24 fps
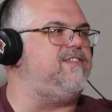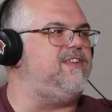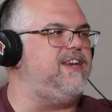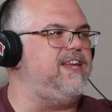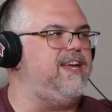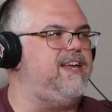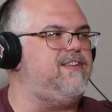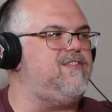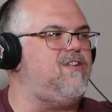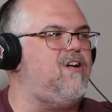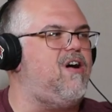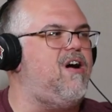and it
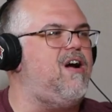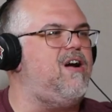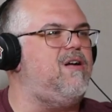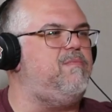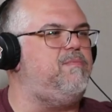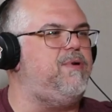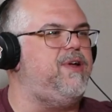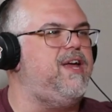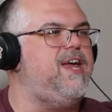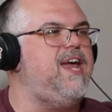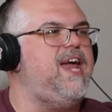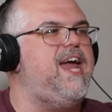gets hard,
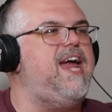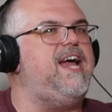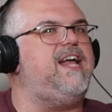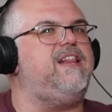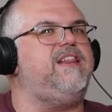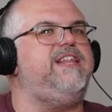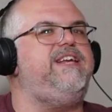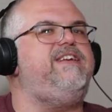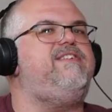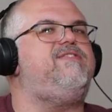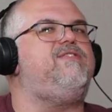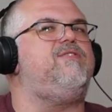but at
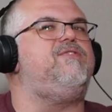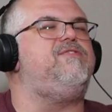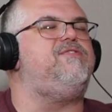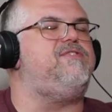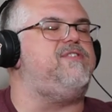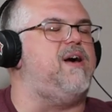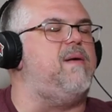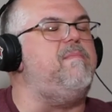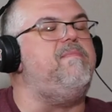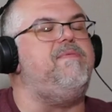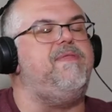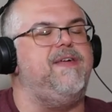least there's
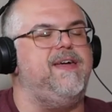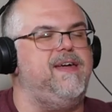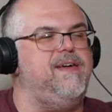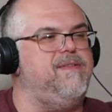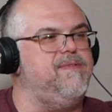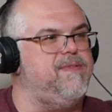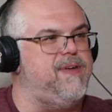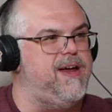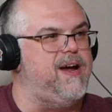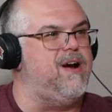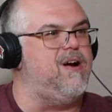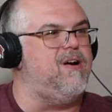
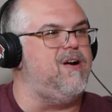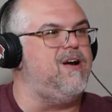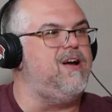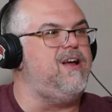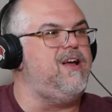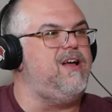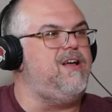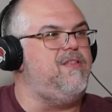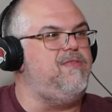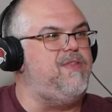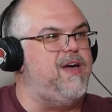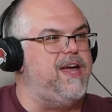something there
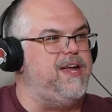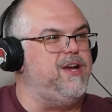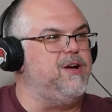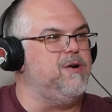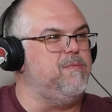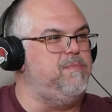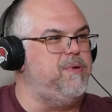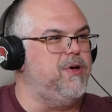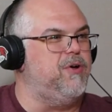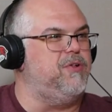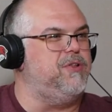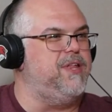that you're
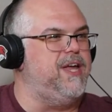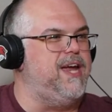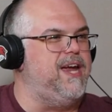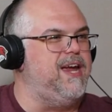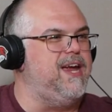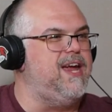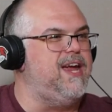building.